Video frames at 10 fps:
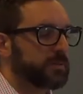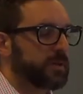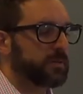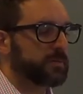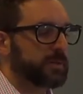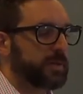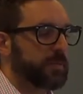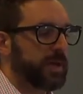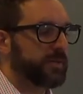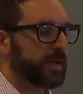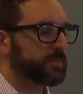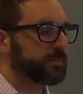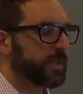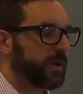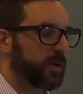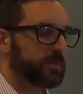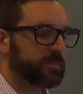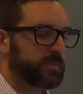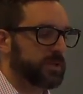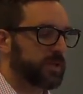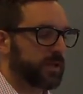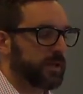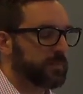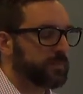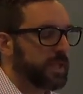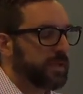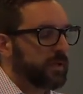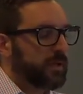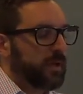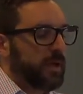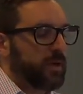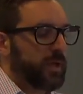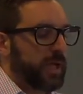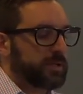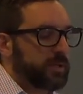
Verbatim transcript: Oh, I'm out of date. Oh well, do that later. Okay,